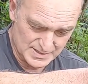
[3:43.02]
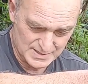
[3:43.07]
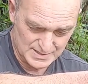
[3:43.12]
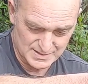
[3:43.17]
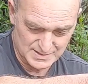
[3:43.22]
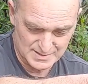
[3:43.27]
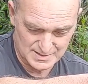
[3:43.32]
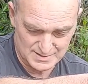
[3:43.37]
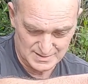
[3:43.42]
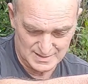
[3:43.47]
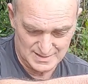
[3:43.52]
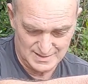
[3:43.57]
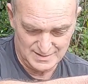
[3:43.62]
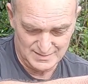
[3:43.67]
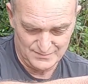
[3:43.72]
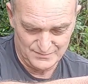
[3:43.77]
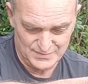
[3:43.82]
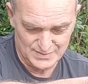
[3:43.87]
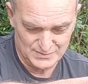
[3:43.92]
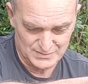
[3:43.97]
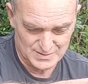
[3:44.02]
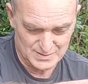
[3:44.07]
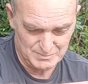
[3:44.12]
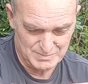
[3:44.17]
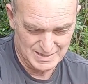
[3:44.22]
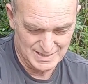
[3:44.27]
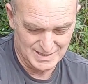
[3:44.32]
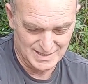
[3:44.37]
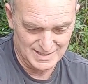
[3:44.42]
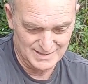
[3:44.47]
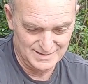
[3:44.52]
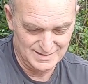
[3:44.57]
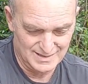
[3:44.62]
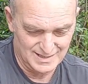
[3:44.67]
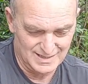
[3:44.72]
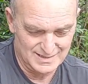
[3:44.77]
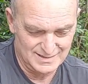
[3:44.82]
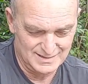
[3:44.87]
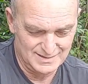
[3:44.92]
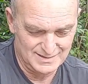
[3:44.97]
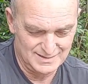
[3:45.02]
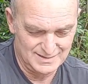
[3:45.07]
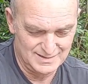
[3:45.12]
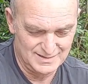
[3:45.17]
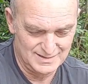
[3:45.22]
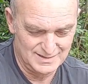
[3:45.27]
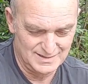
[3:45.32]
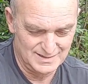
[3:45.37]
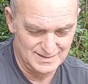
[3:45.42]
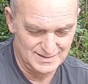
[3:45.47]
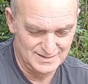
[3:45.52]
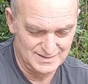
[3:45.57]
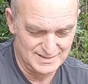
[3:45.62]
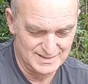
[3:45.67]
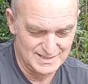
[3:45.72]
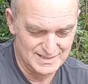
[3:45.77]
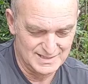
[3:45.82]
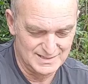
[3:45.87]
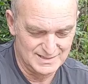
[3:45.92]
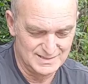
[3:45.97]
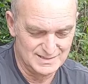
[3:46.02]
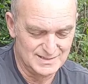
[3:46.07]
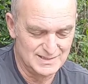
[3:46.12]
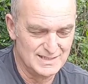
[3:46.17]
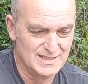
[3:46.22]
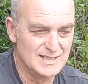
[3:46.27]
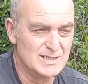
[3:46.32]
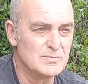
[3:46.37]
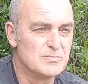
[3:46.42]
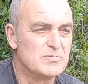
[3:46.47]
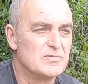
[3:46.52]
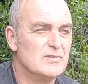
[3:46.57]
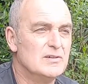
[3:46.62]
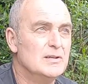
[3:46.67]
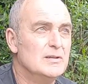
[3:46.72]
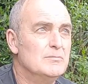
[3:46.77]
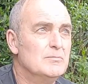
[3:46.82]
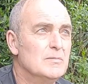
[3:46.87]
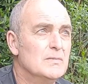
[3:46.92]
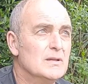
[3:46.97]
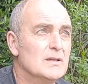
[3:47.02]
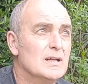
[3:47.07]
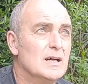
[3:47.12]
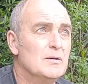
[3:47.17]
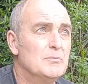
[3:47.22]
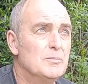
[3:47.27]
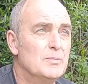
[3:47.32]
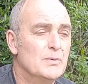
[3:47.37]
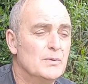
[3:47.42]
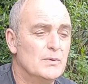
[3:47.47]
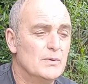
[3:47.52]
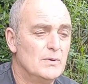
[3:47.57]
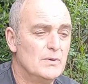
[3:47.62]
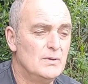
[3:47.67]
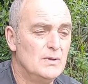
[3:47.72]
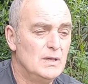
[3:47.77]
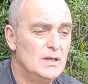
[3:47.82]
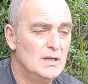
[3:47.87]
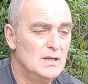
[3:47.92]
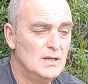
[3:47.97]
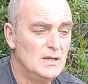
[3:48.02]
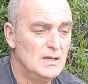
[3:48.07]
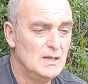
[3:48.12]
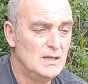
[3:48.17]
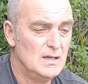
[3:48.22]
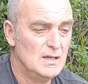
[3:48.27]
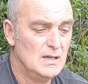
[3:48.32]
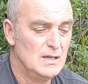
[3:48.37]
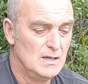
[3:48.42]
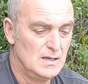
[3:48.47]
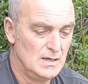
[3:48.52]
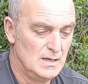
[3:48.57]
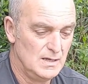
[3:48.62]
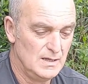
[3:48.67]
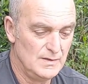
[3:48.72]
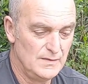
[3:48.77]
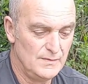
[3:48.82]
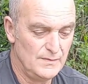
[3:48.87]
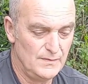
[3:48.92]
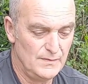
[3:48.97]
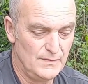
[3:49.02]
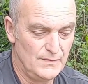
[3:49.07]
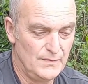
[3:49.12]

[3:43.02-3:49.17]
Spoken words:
this is, like, feels a bit like neoprene, like, but in